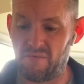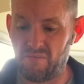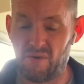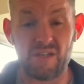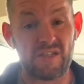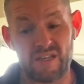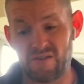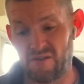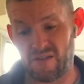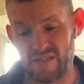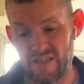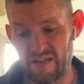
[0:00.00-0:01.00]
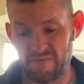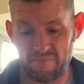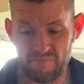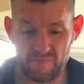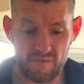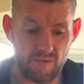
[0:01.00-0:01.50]
what it says on the
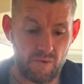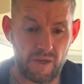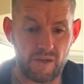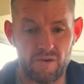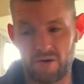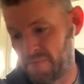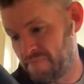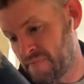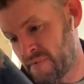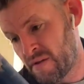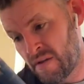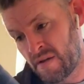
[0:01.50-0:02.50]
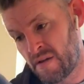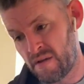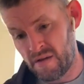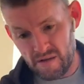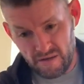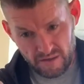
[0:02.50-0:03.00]
tin, QUIKCORE.
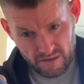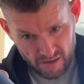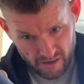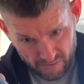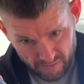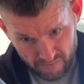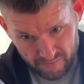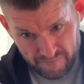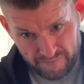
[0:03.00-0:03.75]
So,